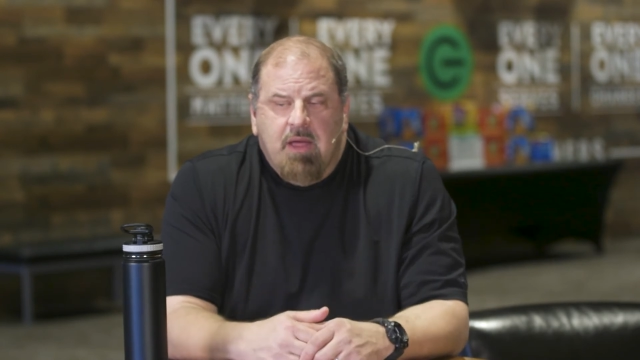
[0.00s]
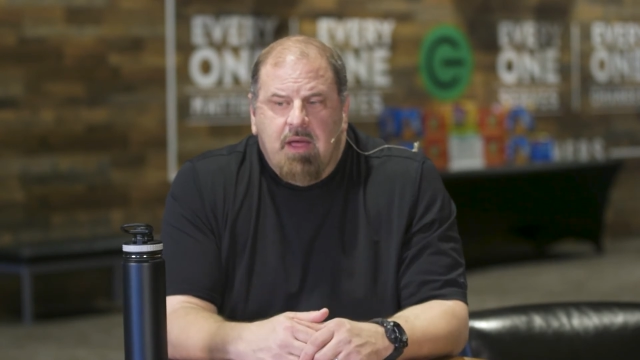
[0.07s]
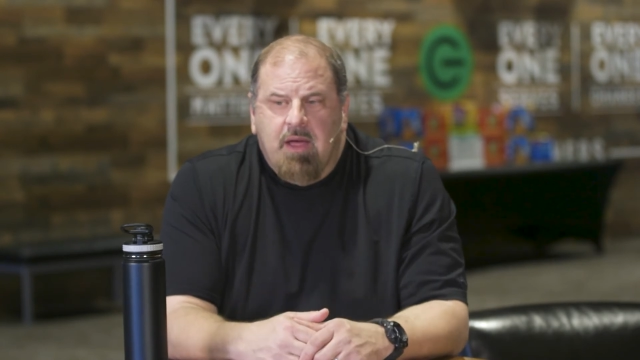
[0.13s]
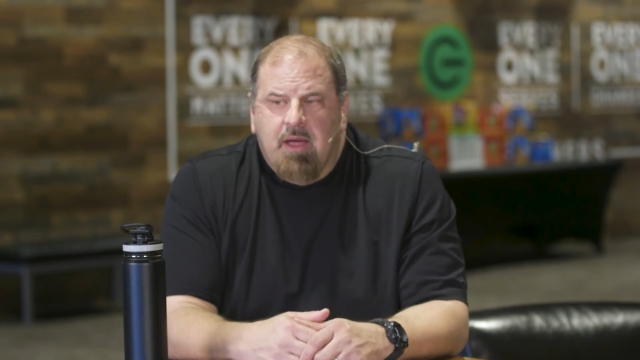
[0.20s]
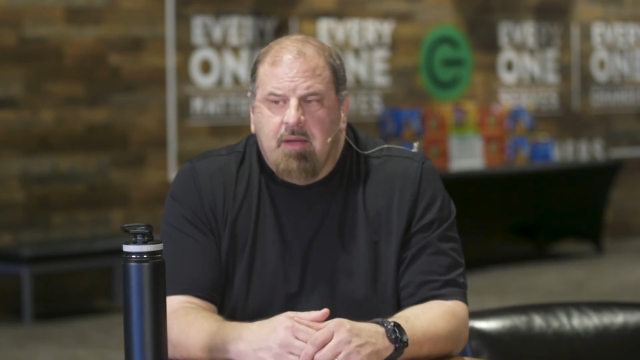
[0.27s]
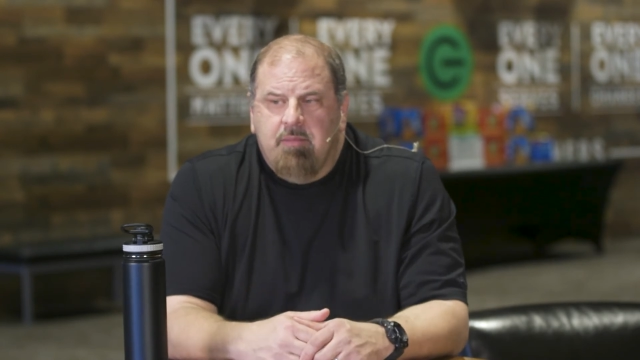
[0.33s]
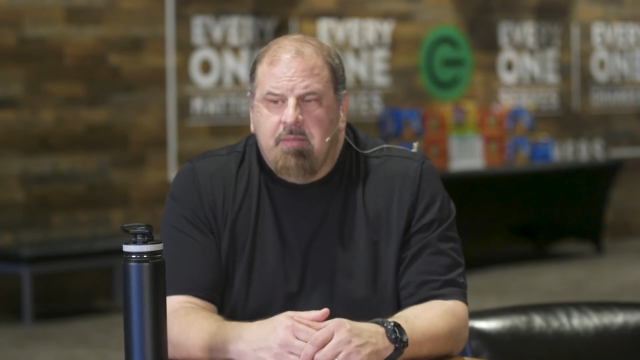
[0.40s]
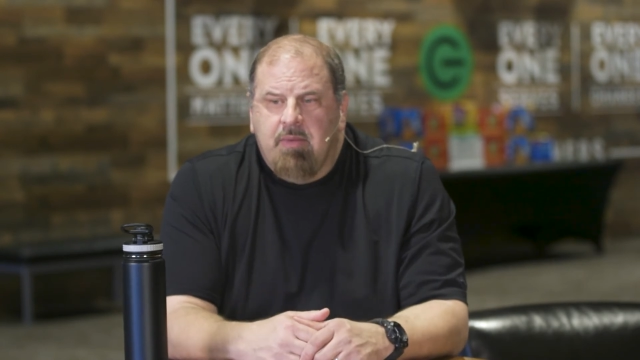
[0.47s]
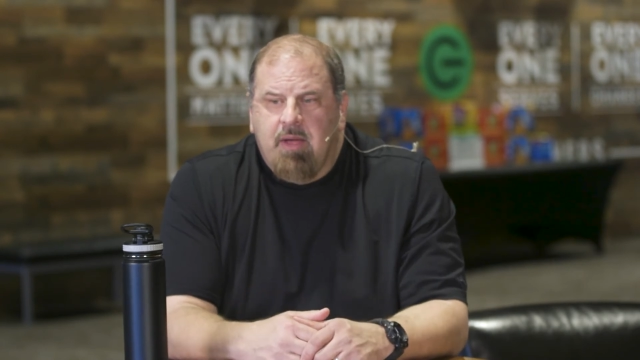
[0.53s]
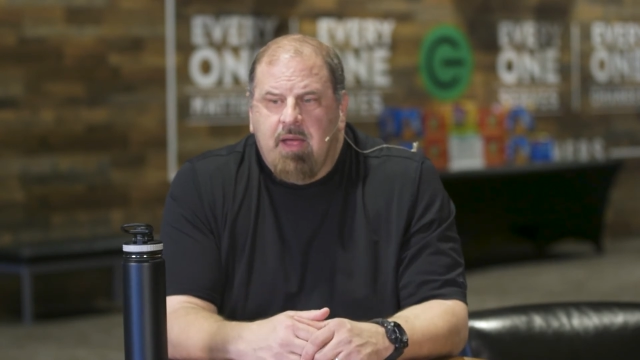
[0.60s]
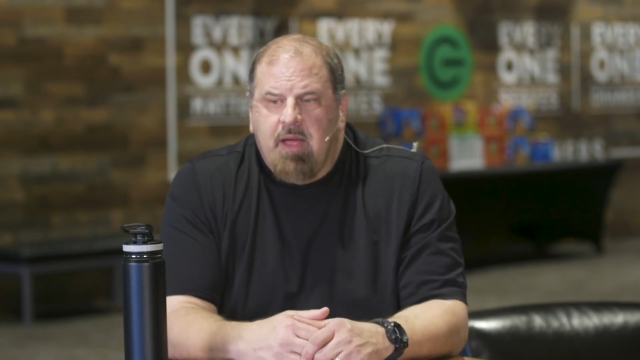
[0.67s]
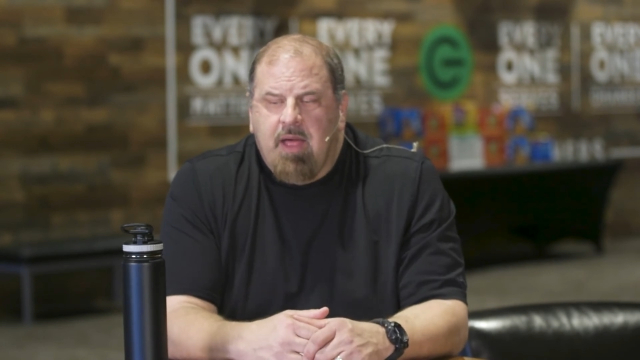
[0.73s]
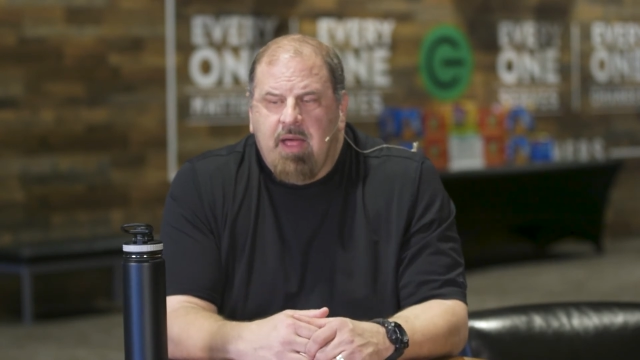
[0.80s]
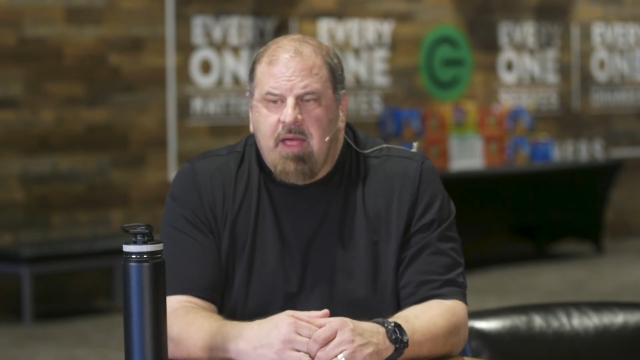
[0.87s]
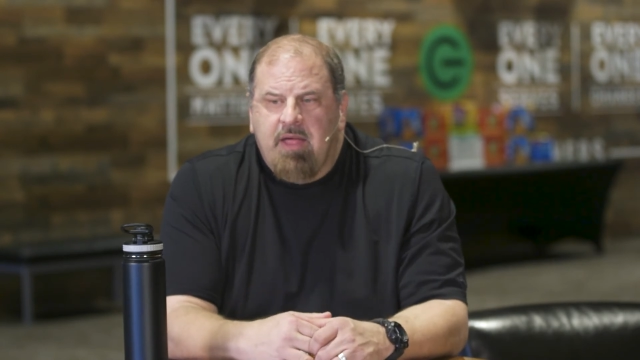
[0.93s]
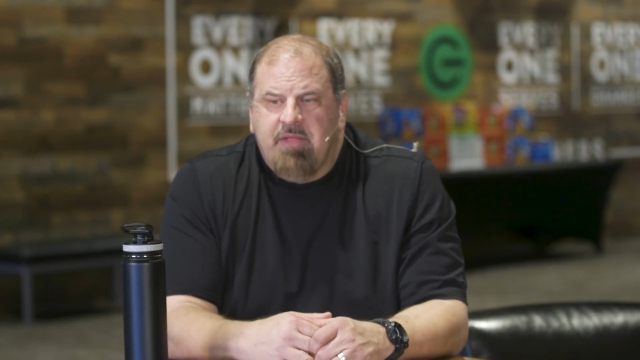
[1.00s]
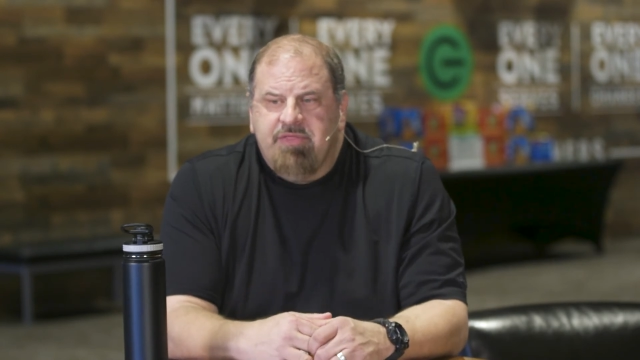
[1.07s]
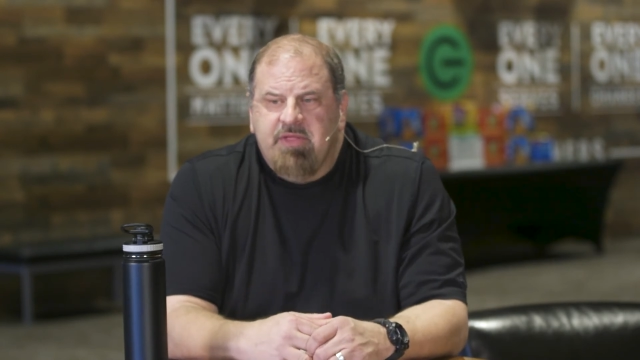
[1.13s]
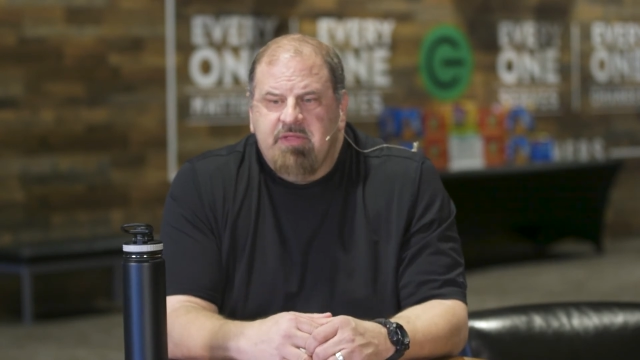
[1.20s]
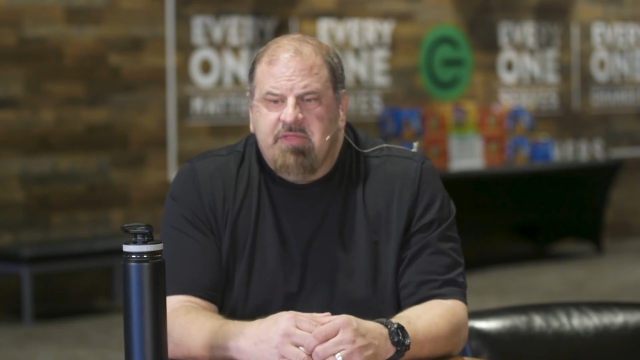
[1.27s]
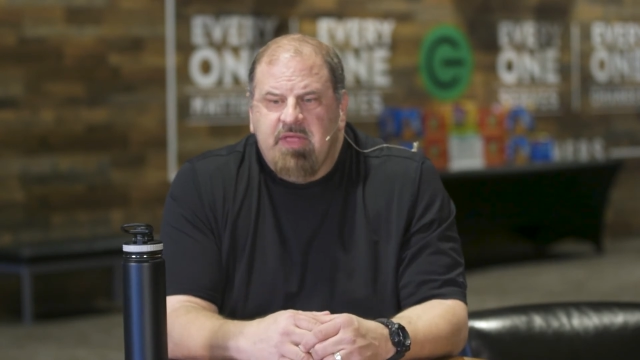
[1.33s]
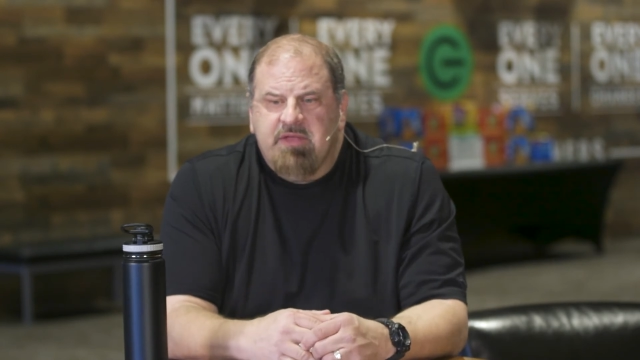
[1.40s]
I
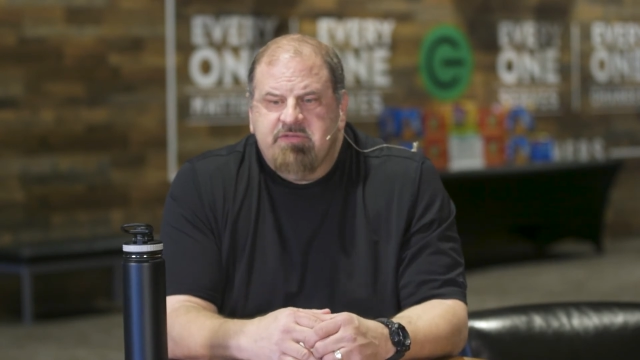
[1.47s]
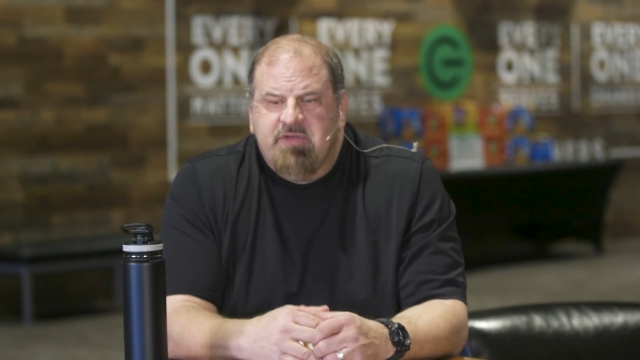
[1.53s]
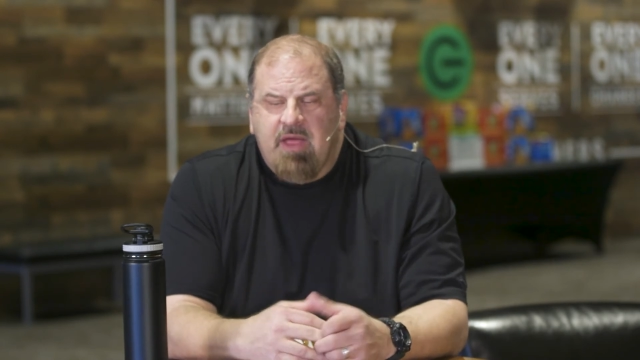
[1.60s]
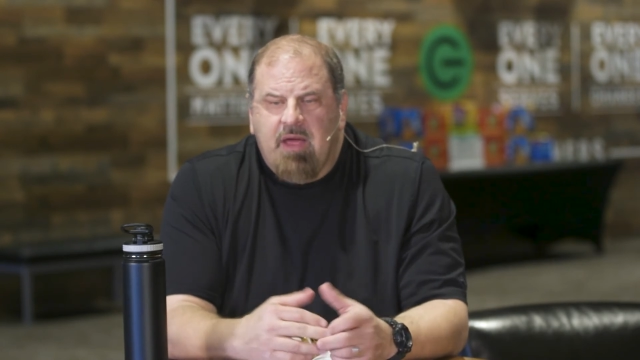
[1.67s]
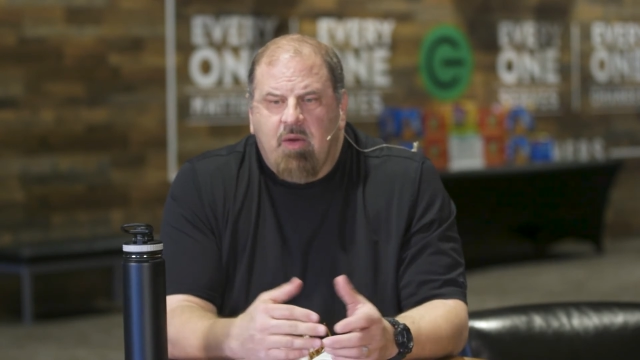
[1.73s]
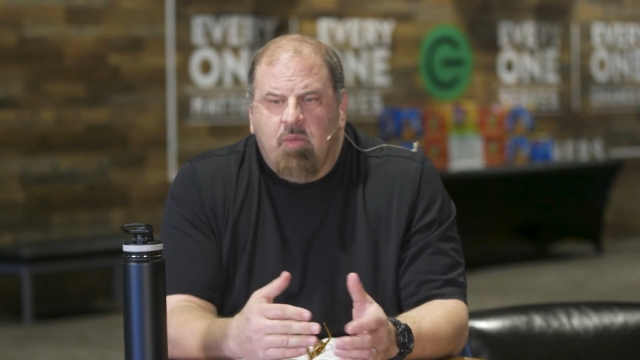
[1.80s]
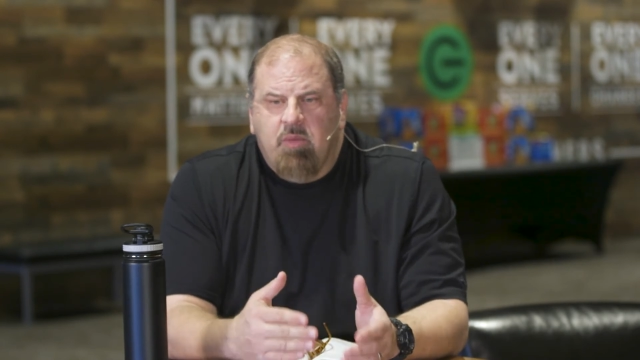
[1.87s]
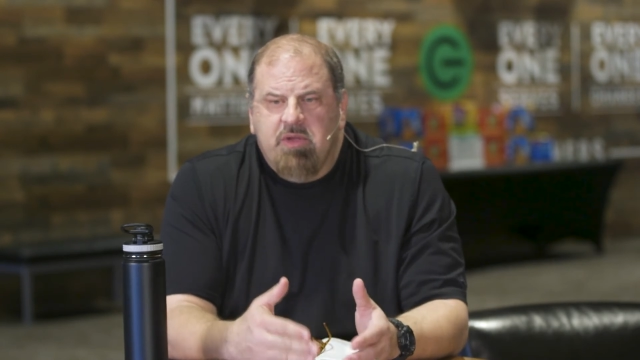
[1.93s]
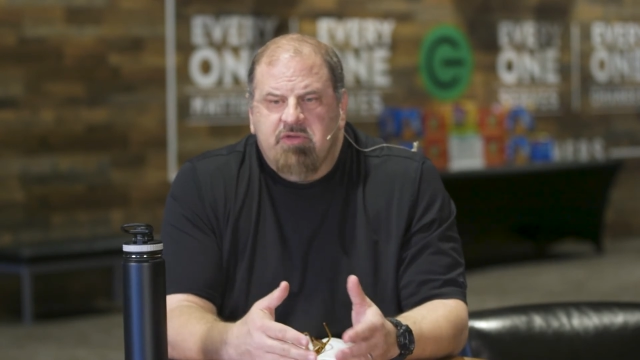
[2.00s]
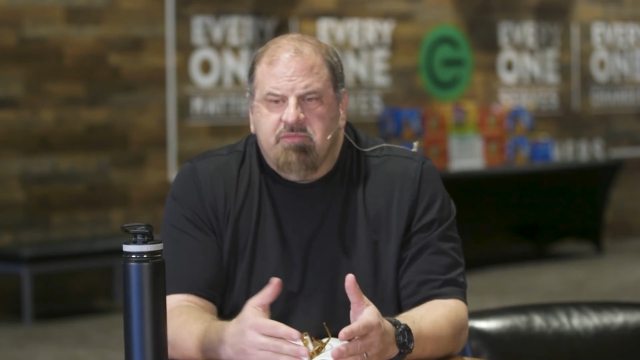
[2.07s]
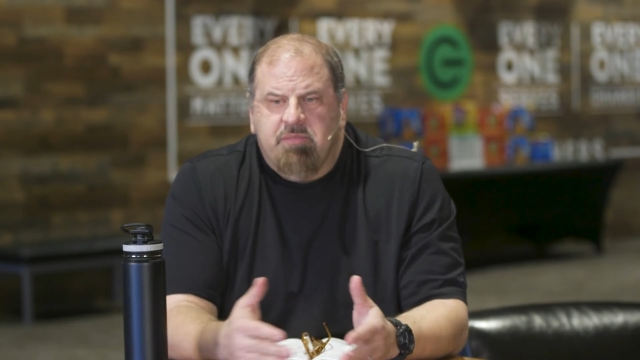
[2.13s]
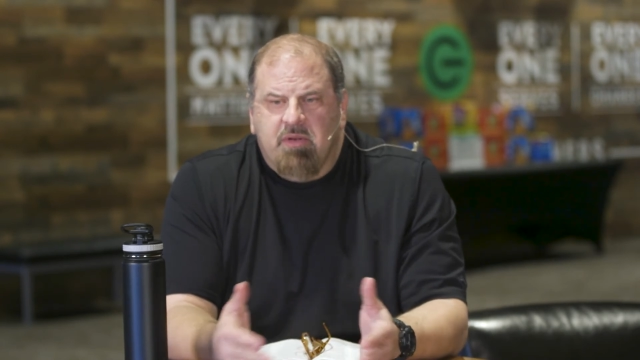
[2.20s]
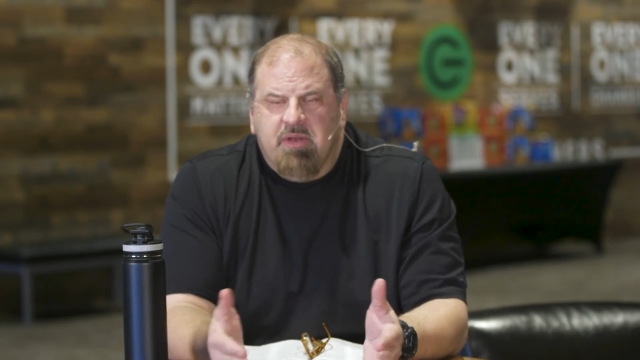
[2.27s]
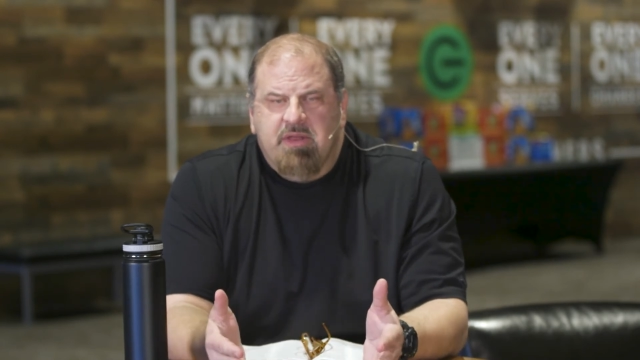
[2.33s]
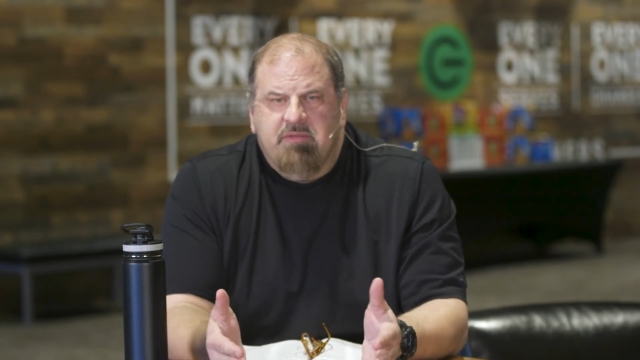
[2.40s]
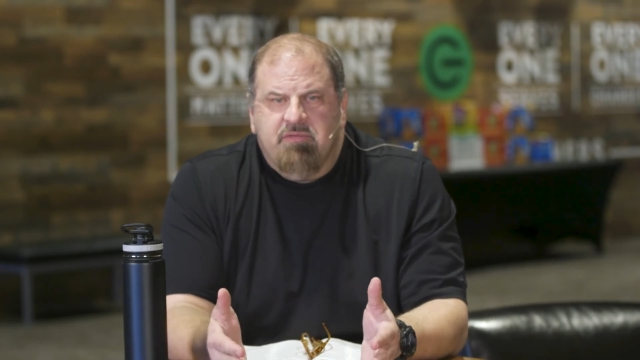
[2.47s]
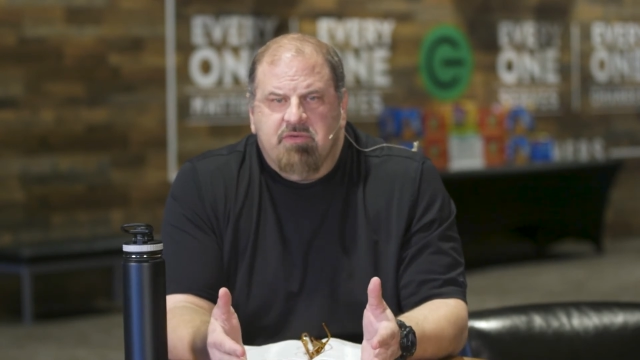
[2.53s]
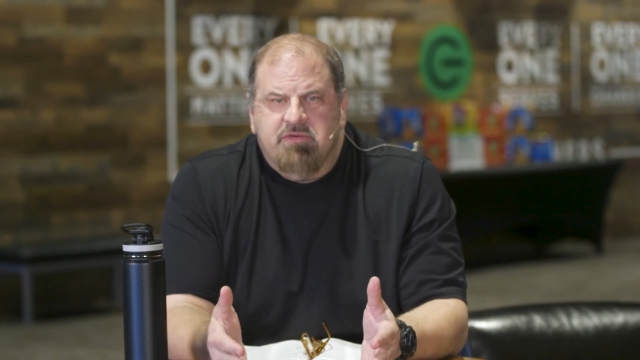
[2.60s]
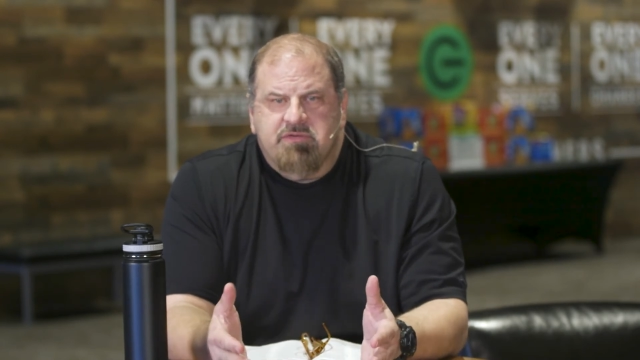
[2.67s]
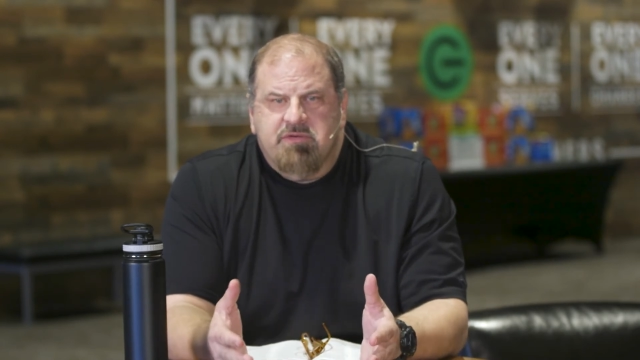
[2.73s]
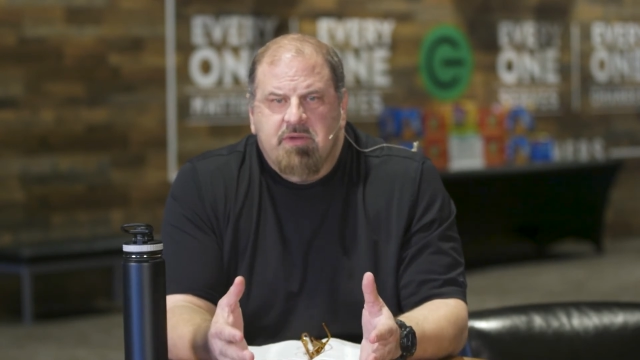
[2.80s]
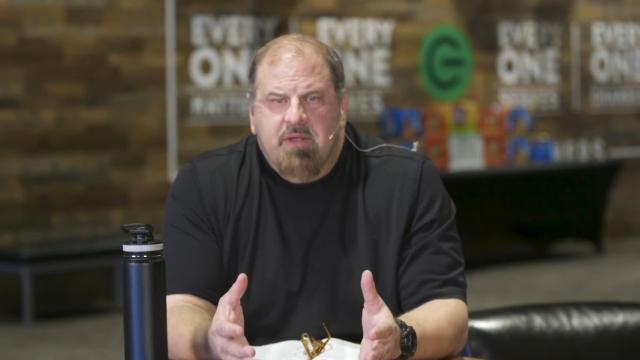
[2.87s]
think that's how we as
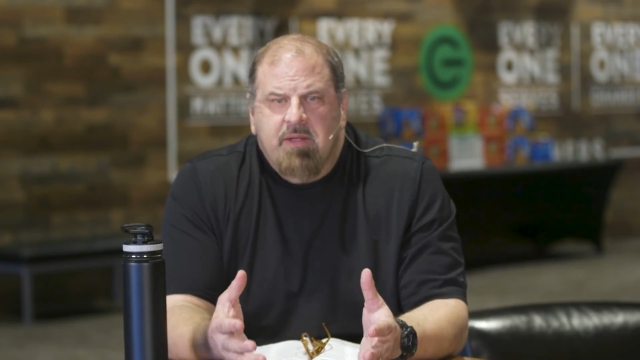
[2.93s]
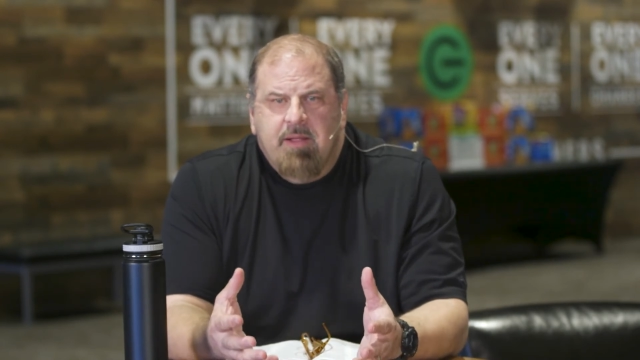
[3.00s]
believers